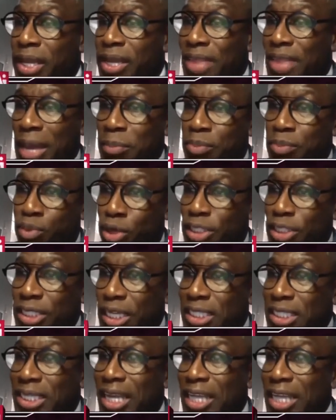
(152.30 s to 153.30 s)
That
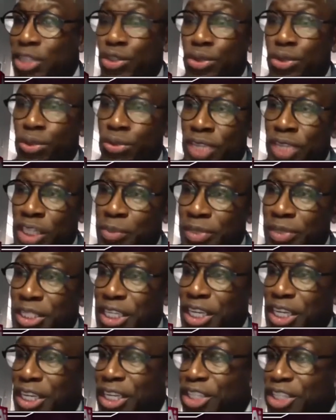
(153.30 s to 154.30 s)
process led to this
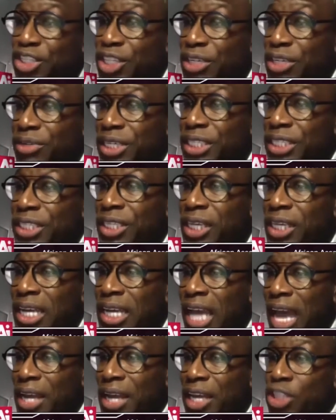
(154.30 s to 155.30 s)
particular
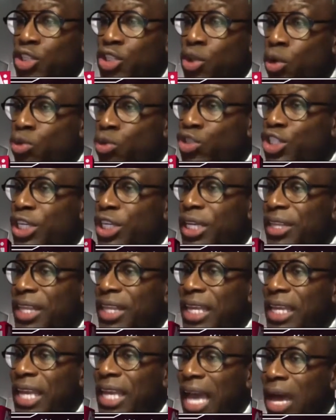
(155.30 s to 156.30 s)
series and us
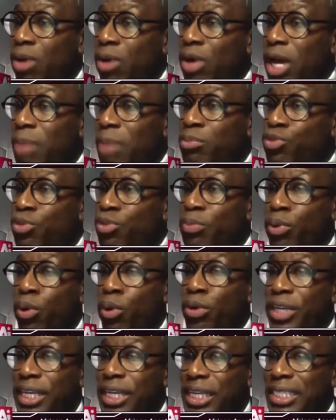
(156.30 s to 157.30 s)
launching the outcomes
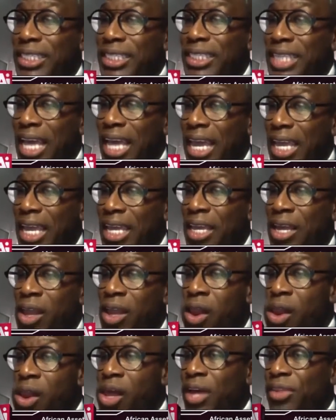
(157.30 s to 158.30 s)
report here
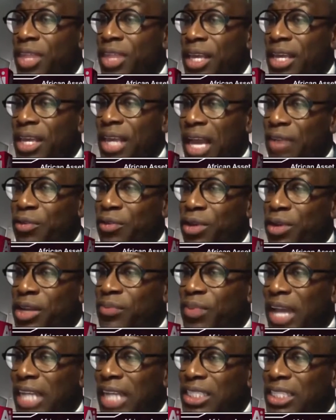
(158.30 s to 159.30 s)
today, the
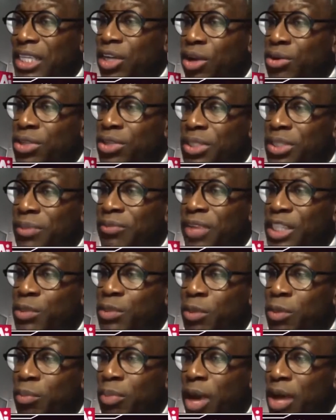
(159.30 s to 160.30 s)
African Asset Owners
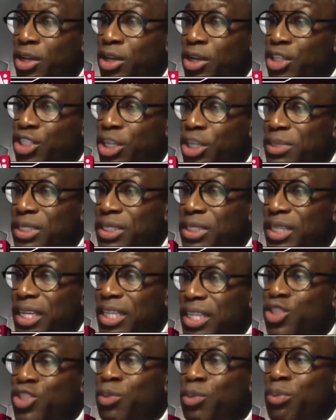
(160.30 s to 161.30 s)
Investment Partnerships
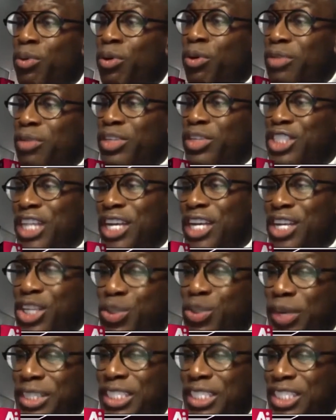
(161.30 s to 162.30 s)
in Support of Agenda
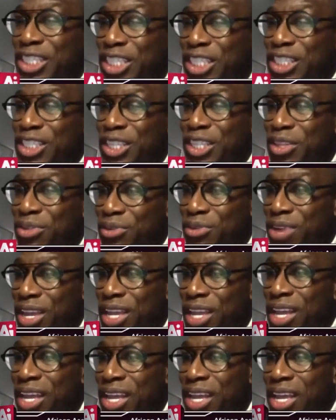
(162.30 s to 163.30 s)

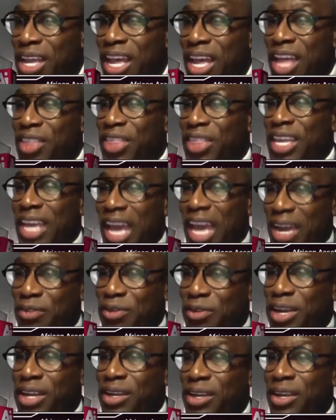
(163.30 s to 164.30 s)
2063, the
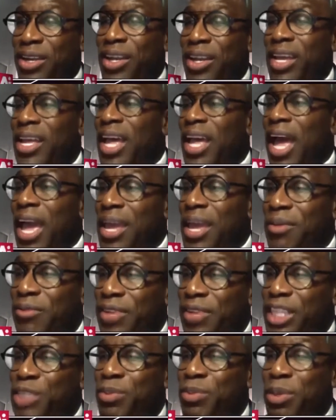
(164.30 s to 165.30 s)
African
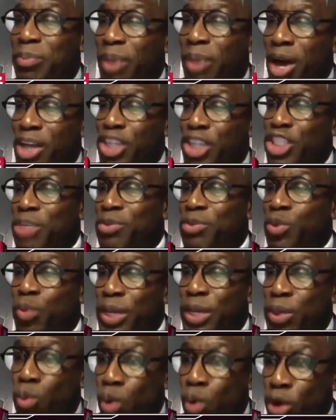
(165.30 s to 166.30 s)
Investment Partnerships
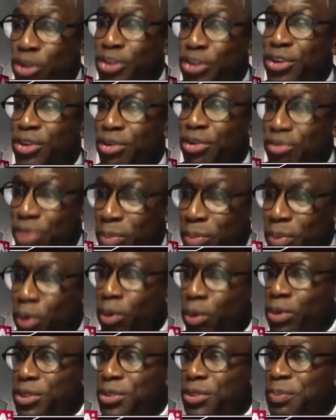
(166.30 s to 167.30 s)
We Want
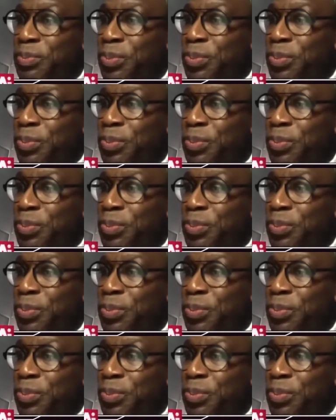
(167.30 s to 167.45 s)
report.